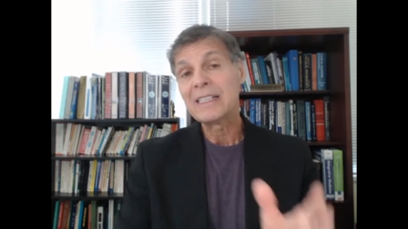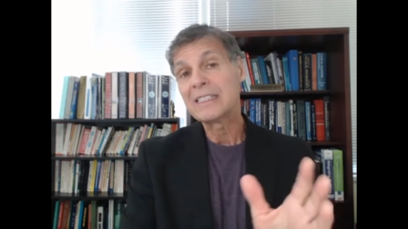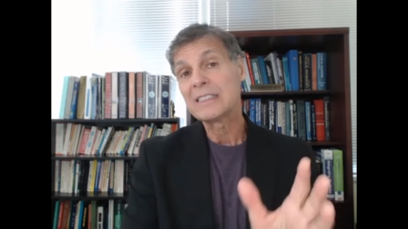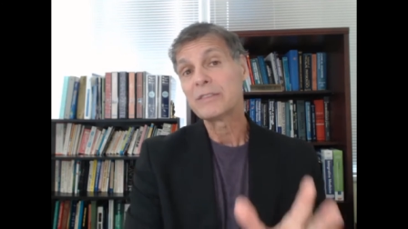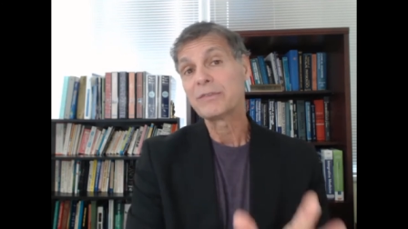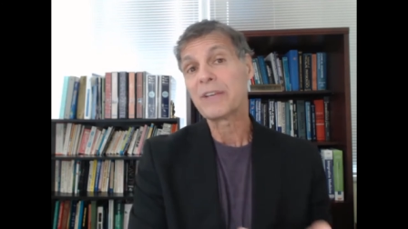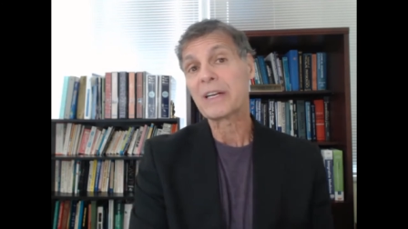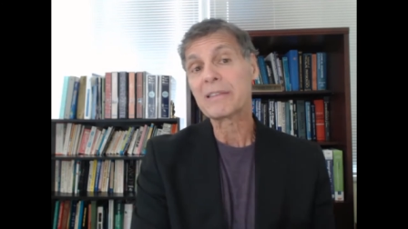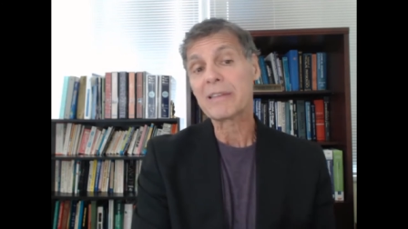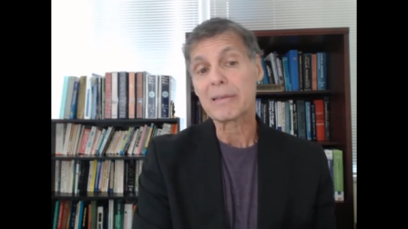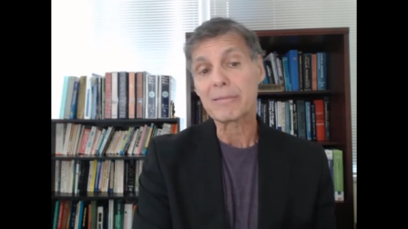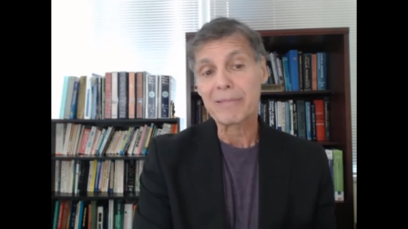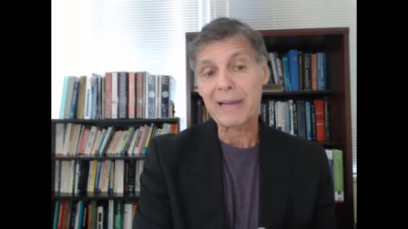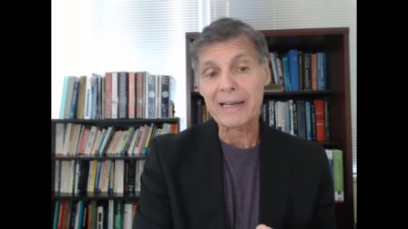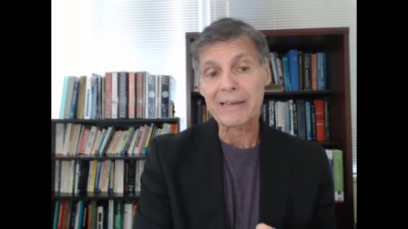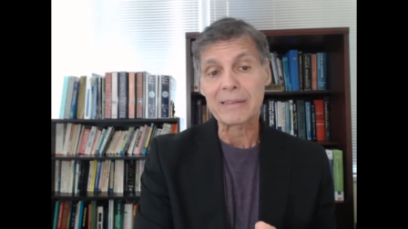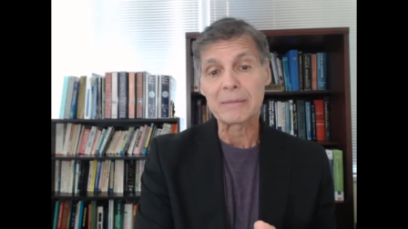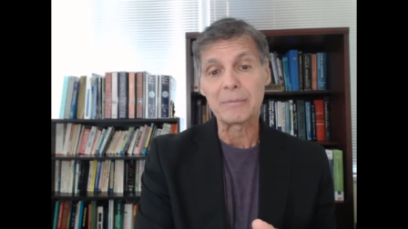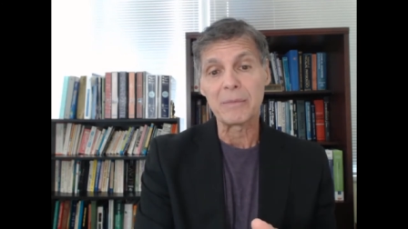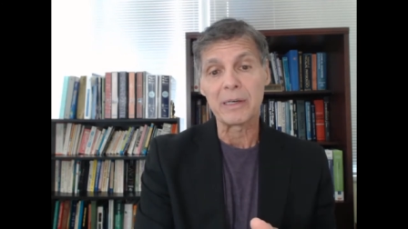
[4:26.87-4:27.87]
is very
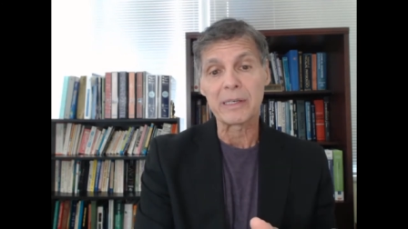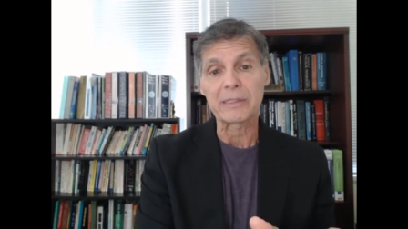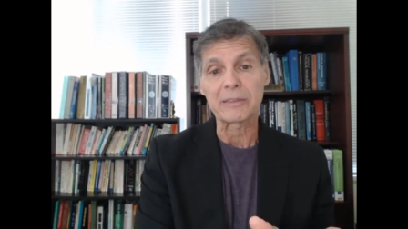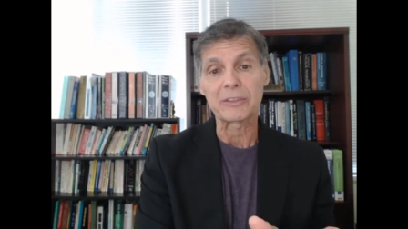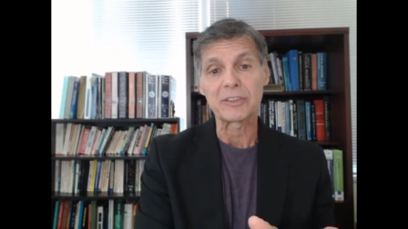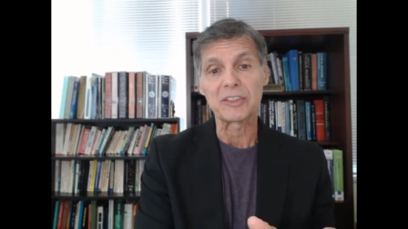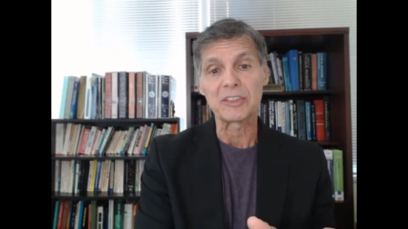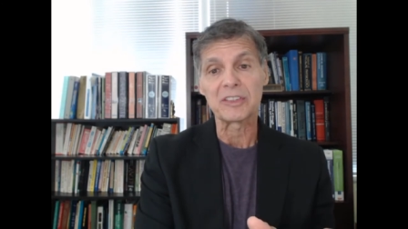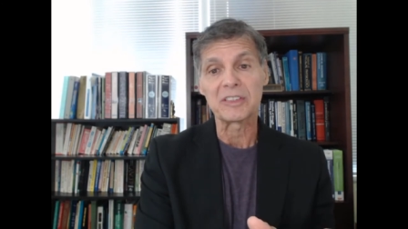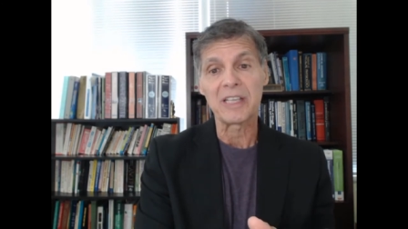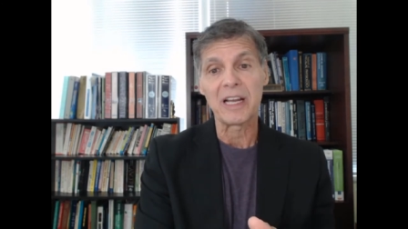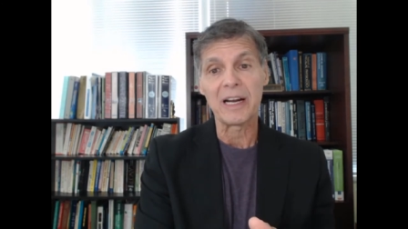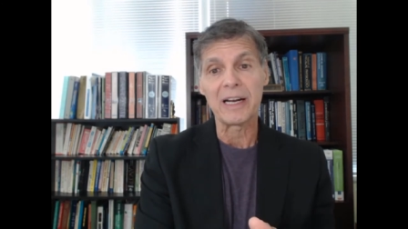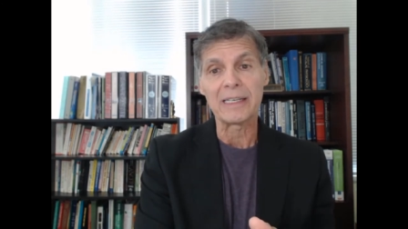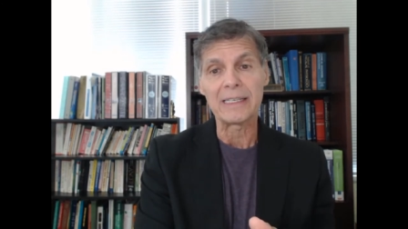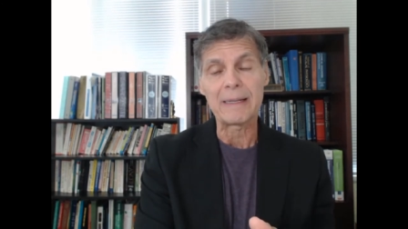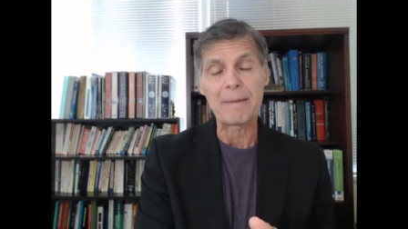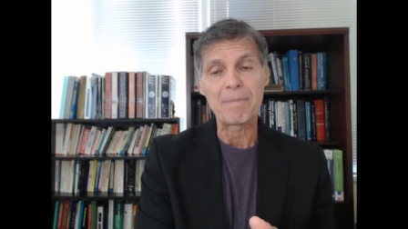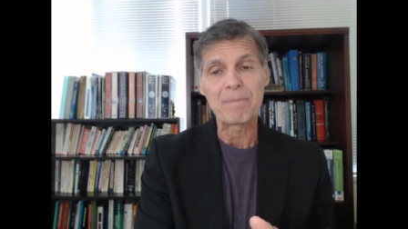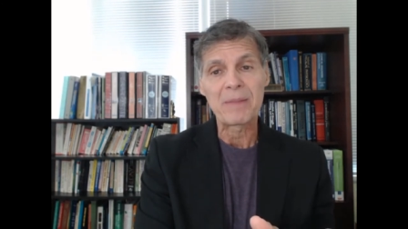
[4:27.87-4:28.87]
rare in modern
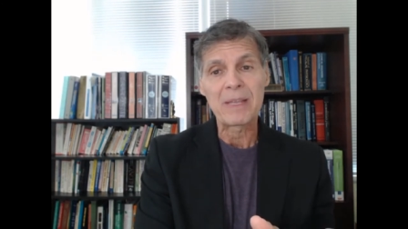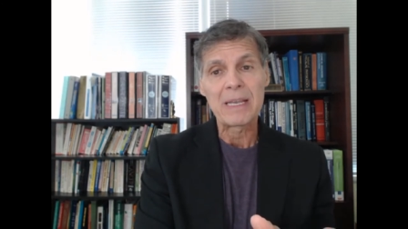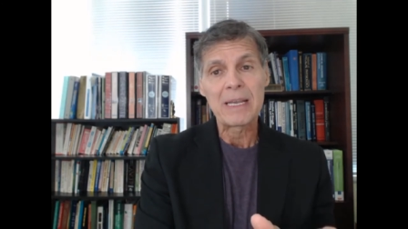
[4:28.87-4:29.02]
society.